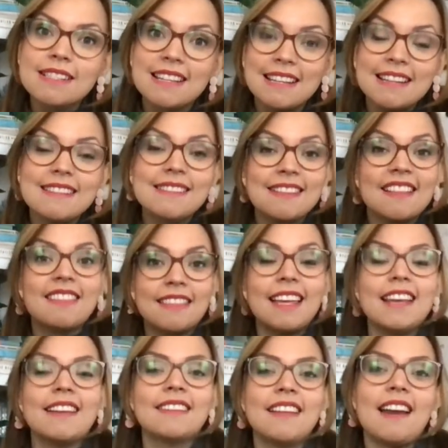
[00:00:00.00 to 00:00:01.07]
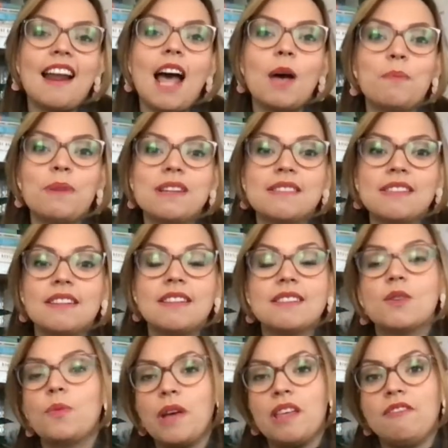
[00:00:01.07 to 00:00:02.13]
It is a thing that happens and it's a
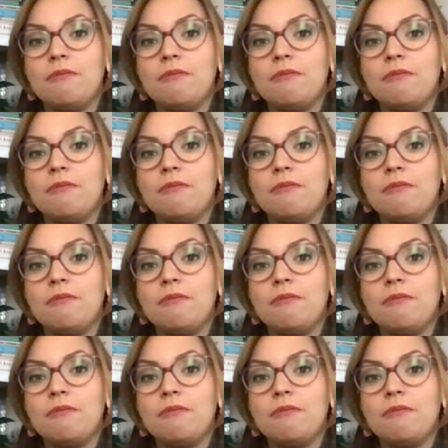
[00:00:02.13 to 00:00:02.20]
way of